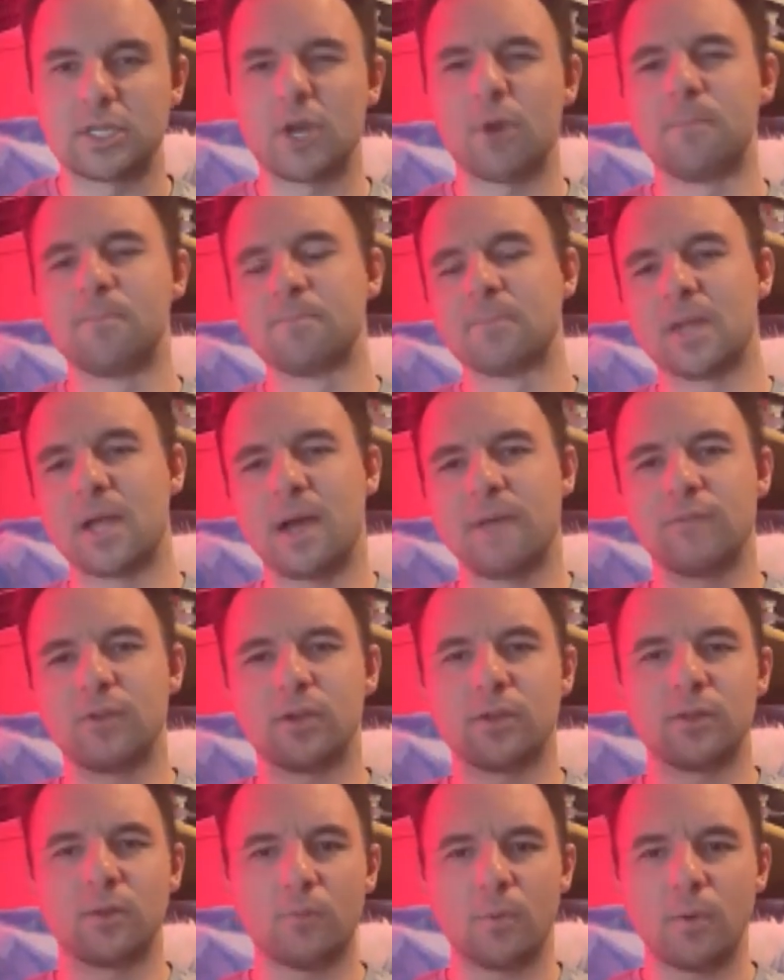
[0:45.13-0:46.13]
So I
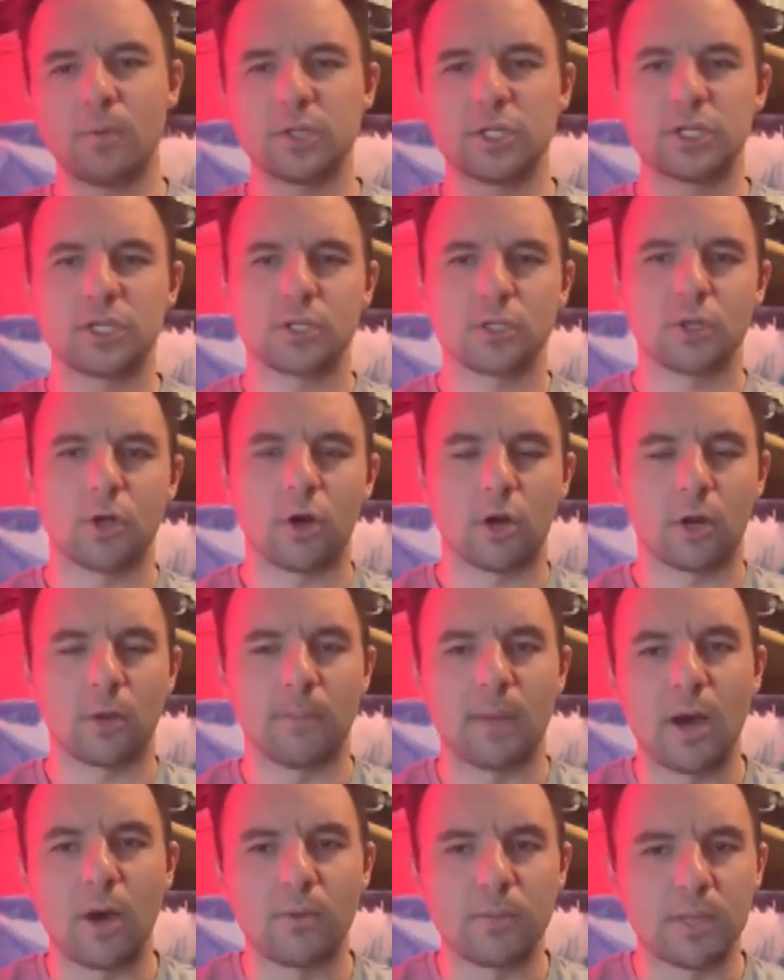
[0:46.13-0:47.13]
figured that we would just talk
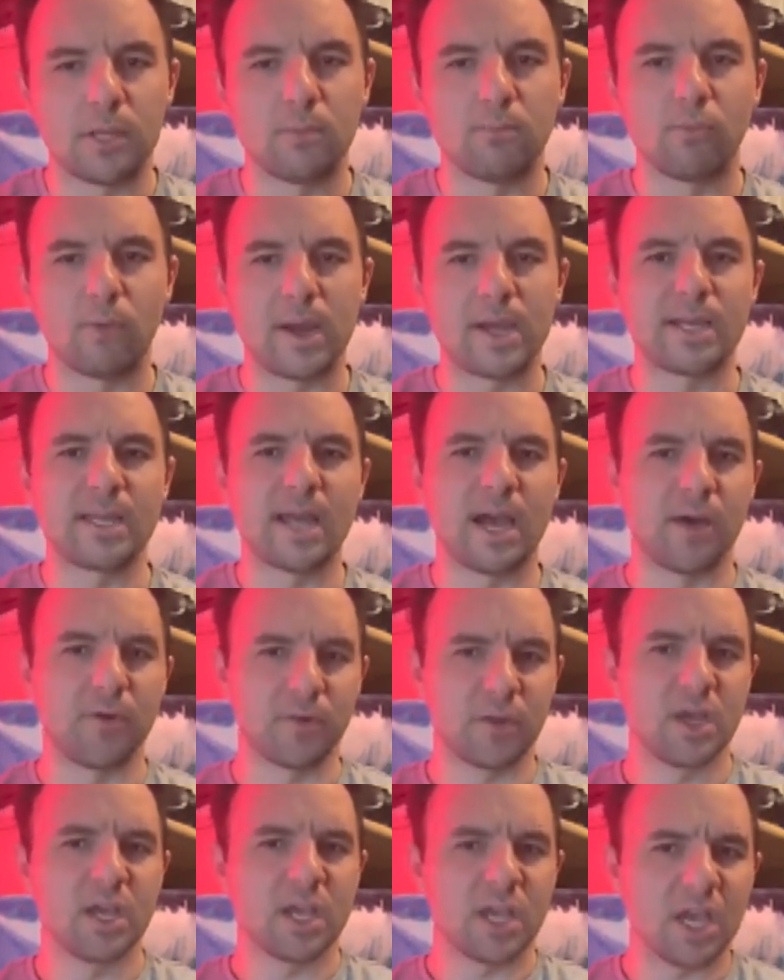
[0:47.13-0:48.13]
about the
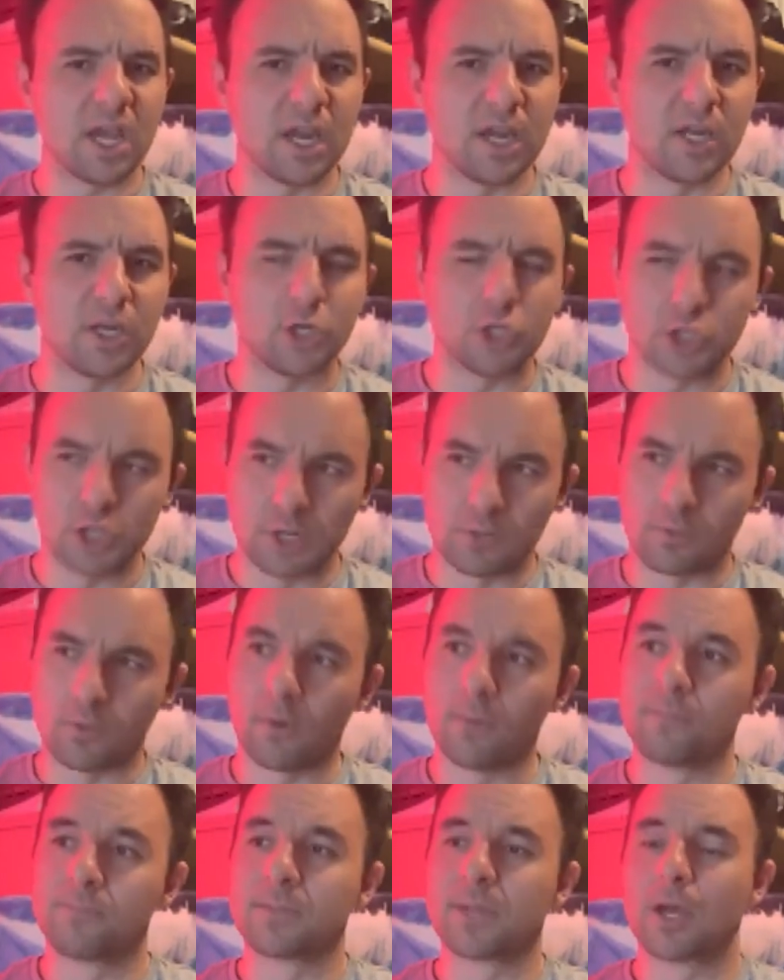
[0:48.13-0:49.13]
breakdown in
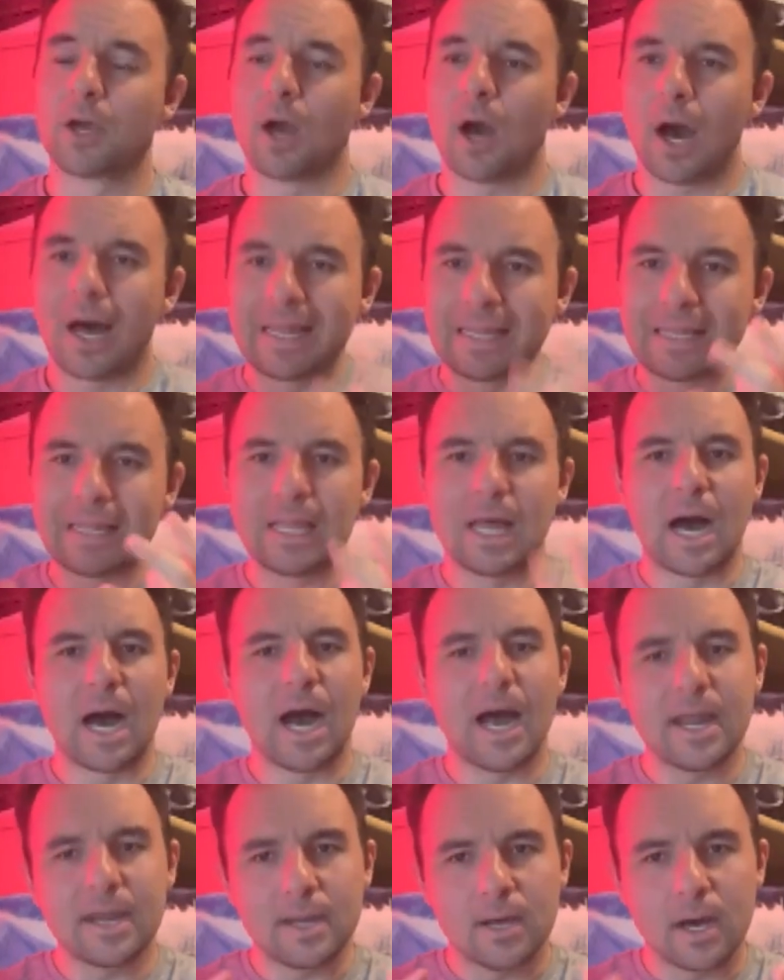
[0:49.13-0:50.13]
general a
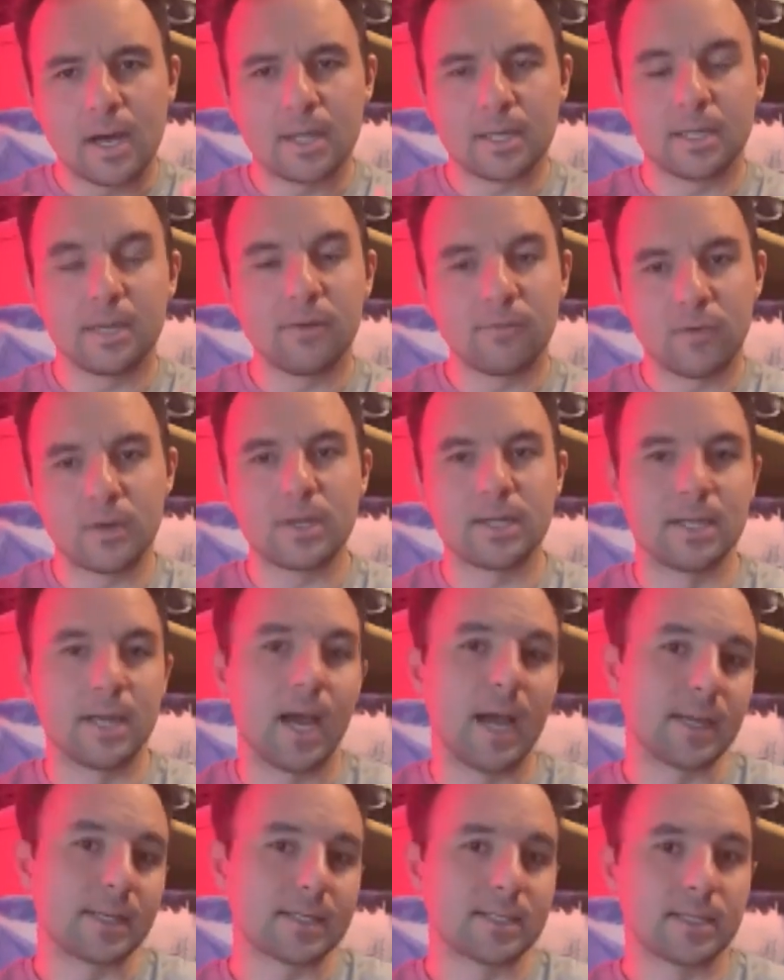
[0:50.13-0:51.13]
lot of different
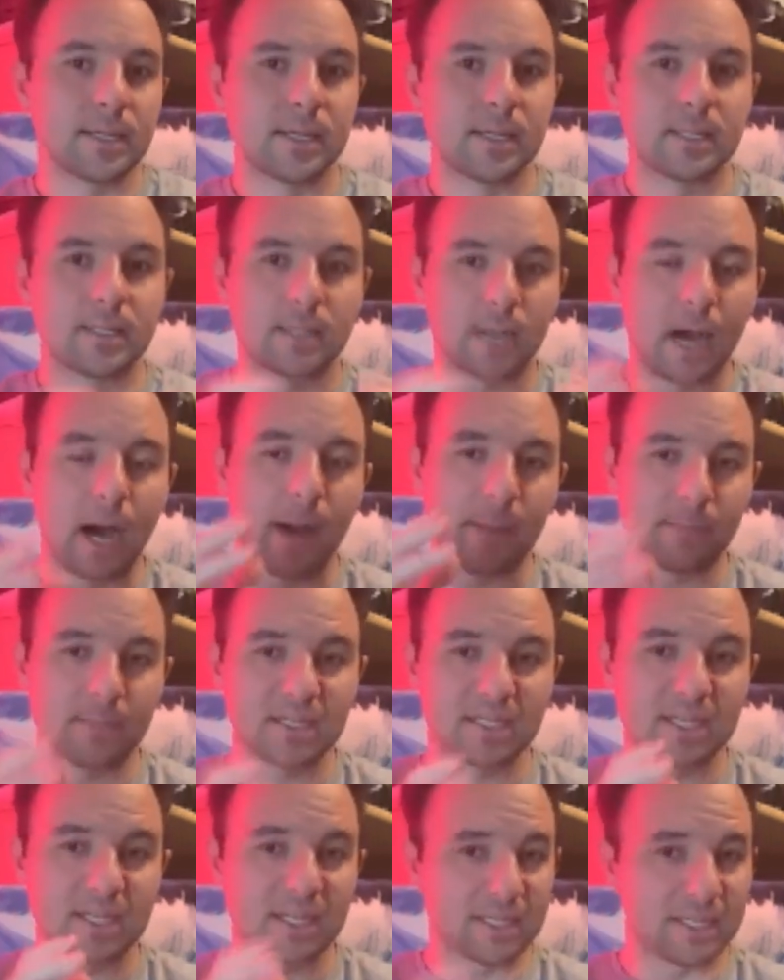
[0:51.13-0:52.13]
decks, top
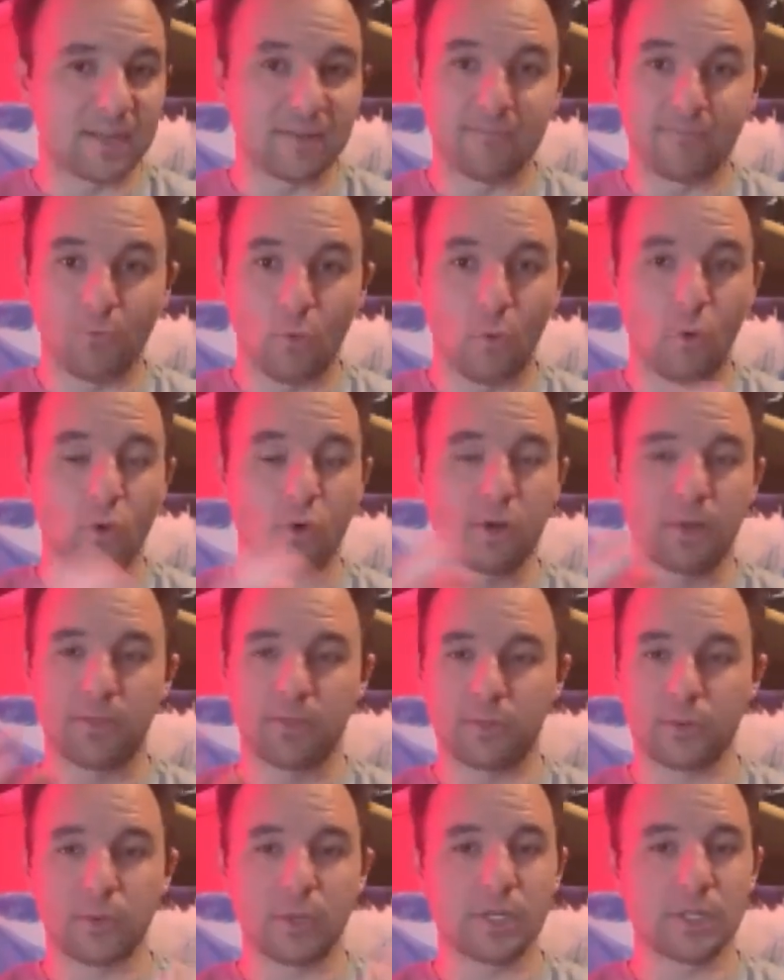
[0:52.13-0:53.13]
sixty-four
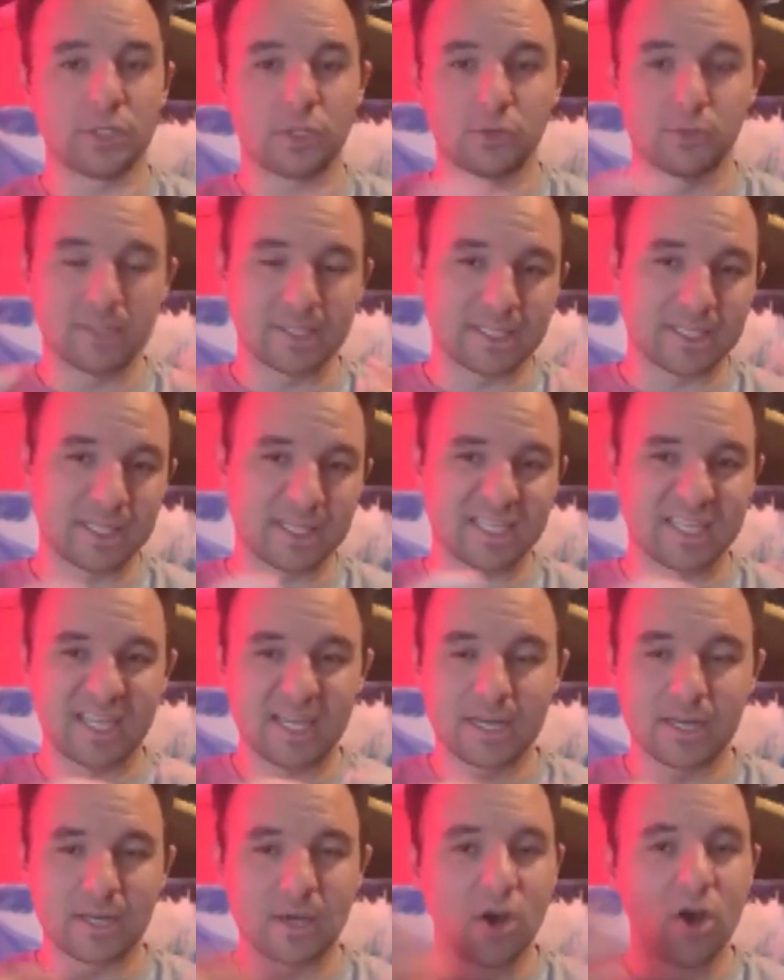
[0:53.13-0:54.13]
and 32 and
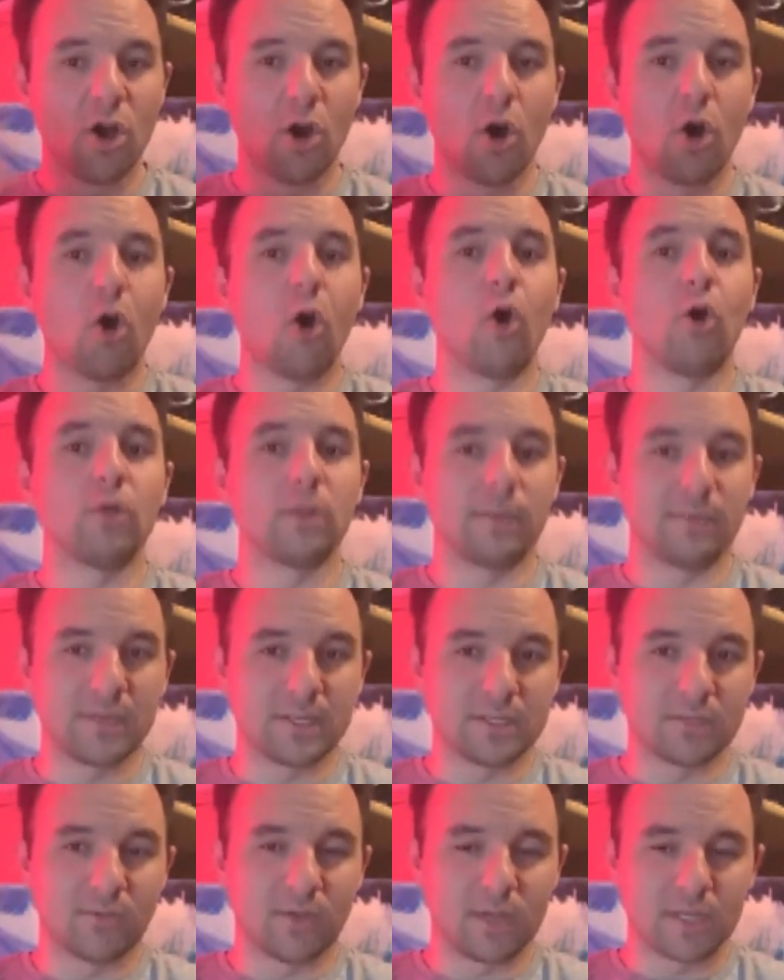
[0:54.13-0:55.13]
16, all of
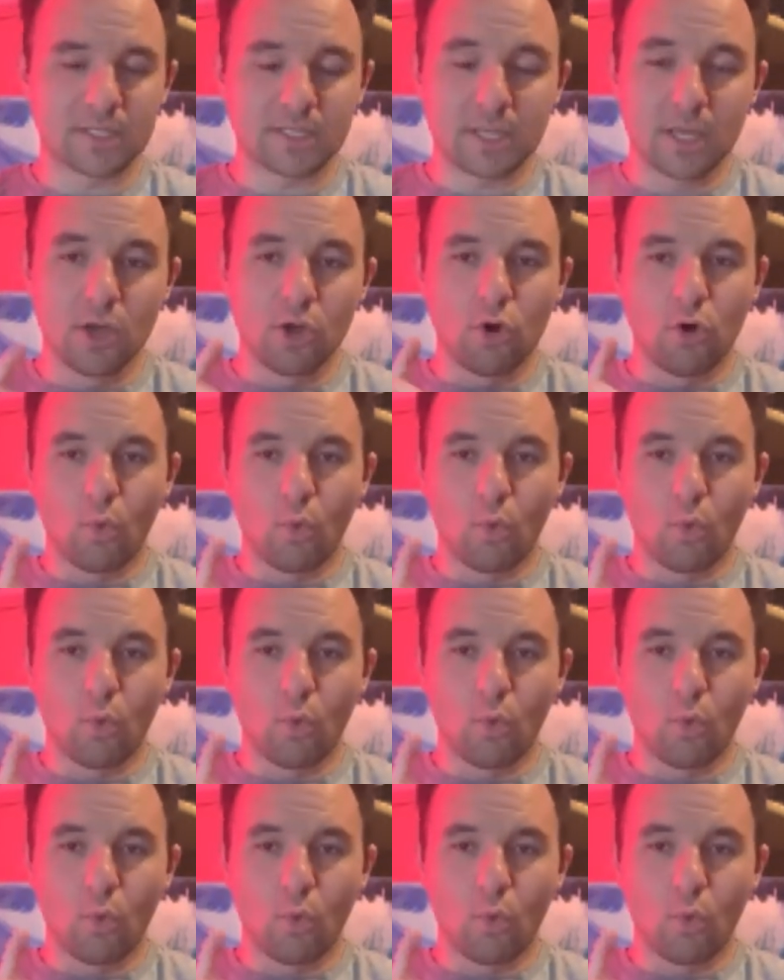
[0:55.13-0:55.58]
these events.